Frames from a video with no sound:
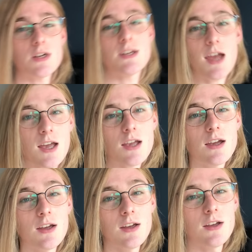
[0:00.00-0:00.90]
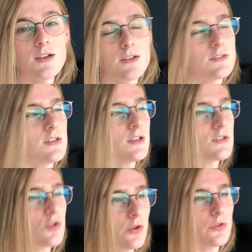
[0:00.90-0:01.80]
day, seeing as
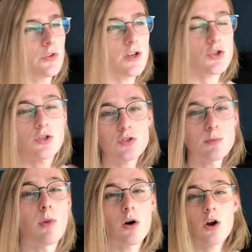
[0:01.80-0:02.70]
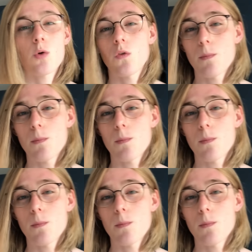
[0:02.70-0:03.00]
consultation is tomorrow on the